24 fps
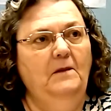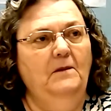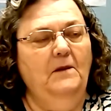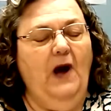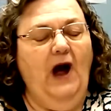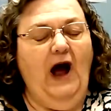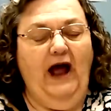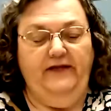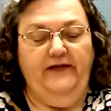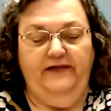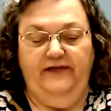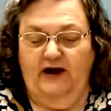
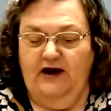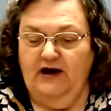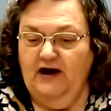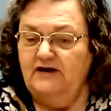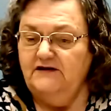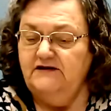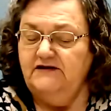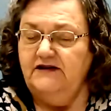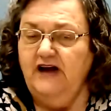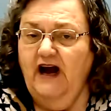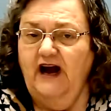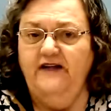I think I'll
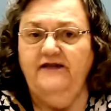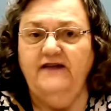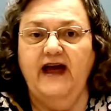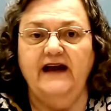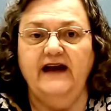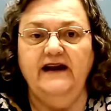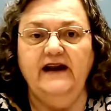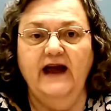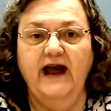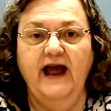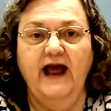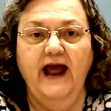sign that.
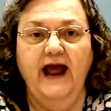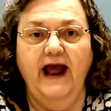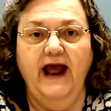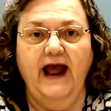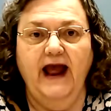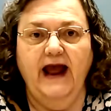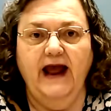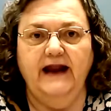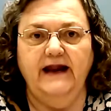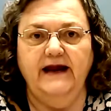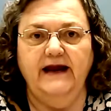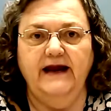
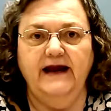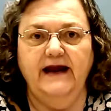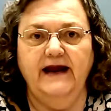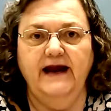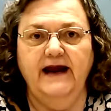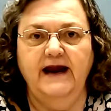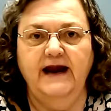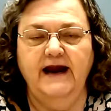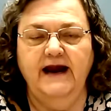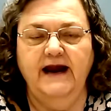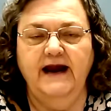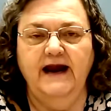And
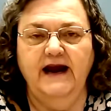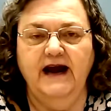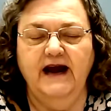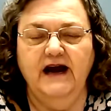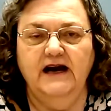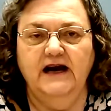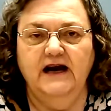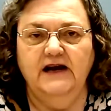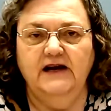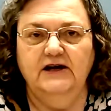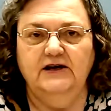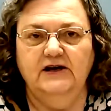he
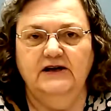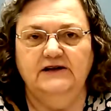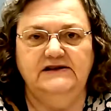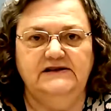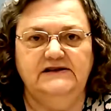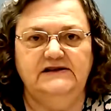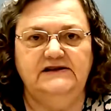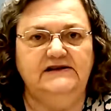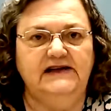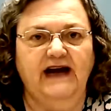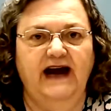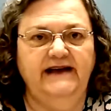
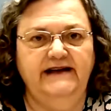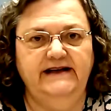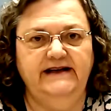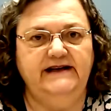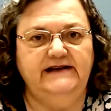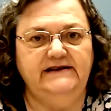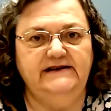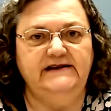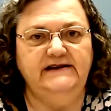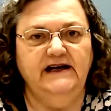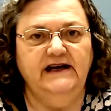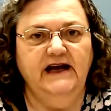signed
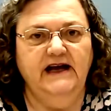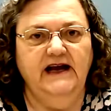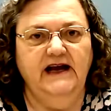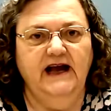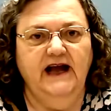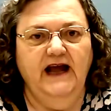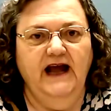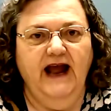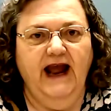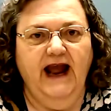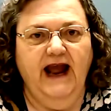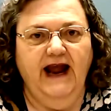it.
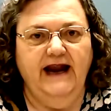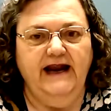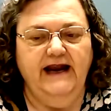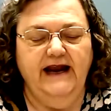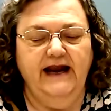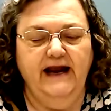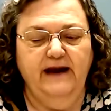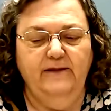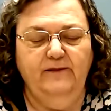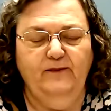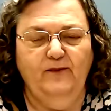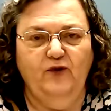And
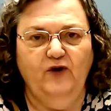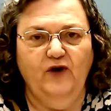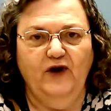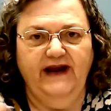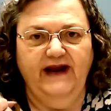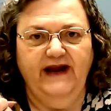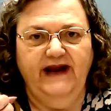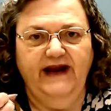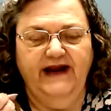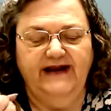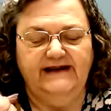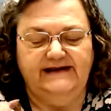he put
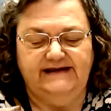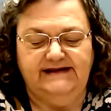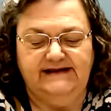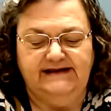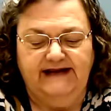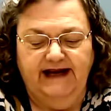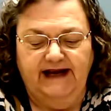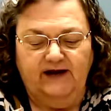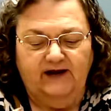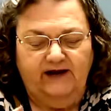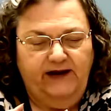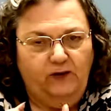his
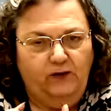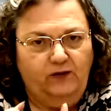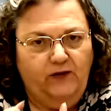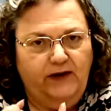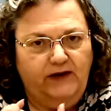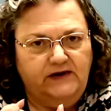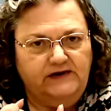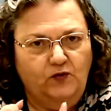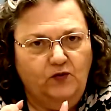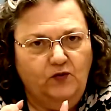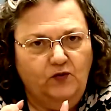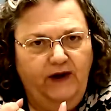seal, he
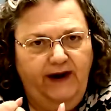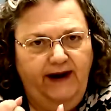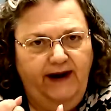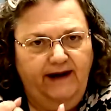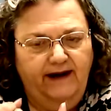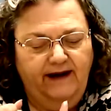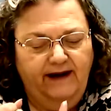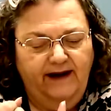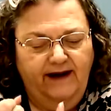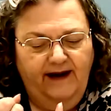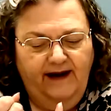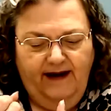wears a
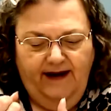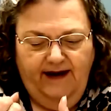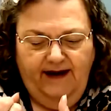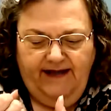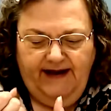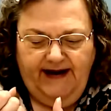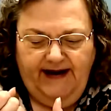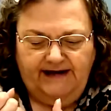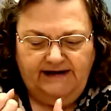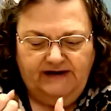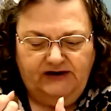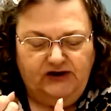ring
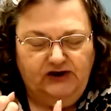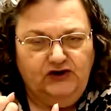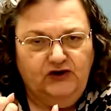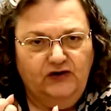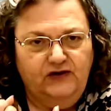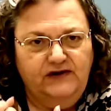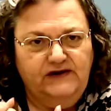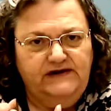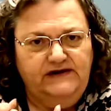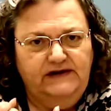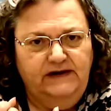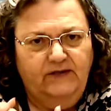that has a
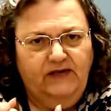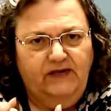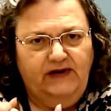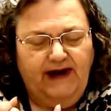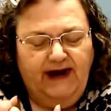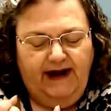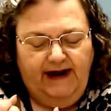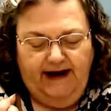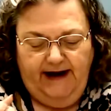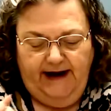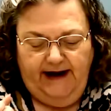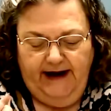certain symbol
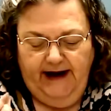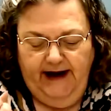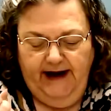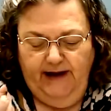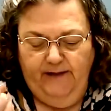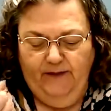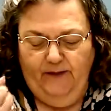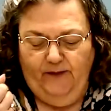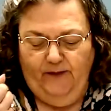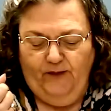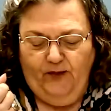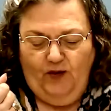on it, and he
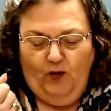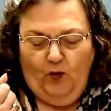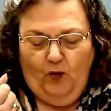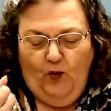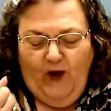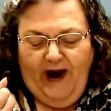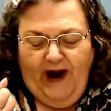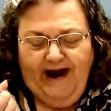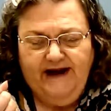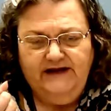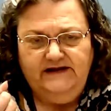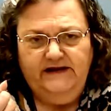put
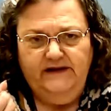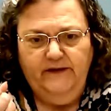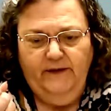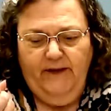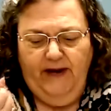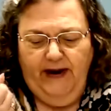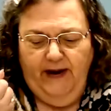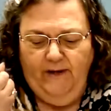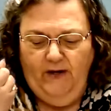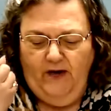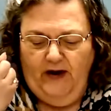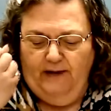wax on the
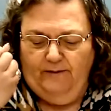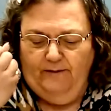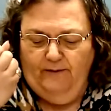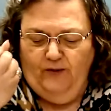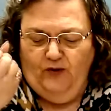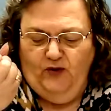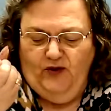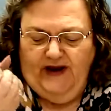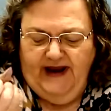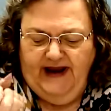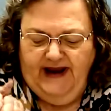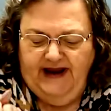paper and
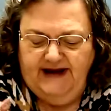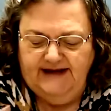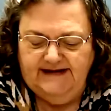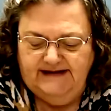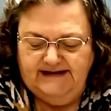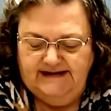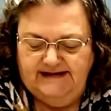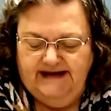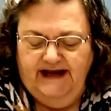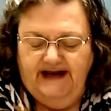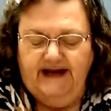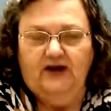put his
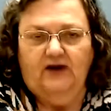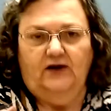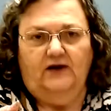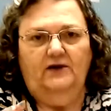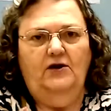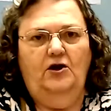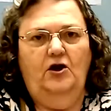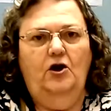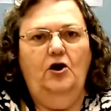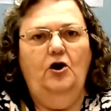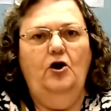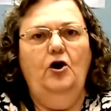seal
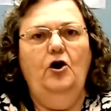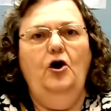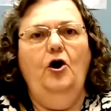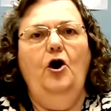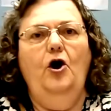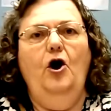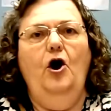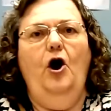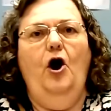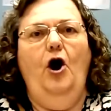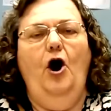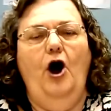
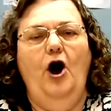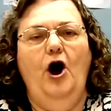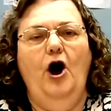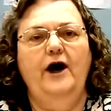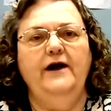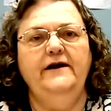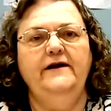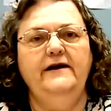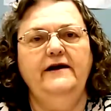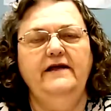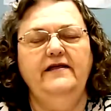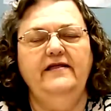
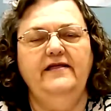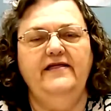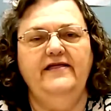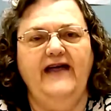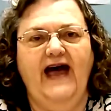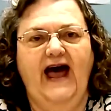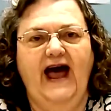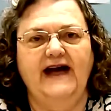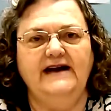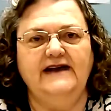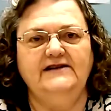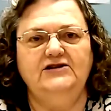on
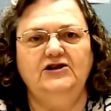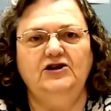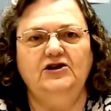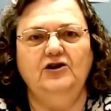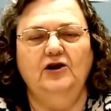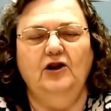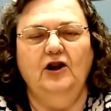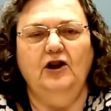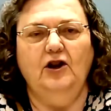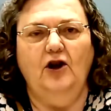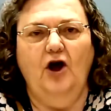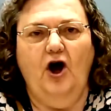that
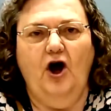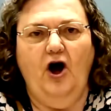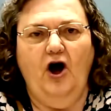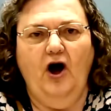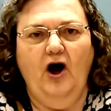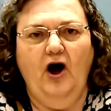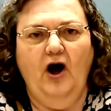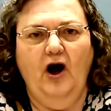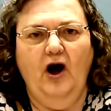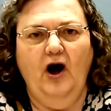law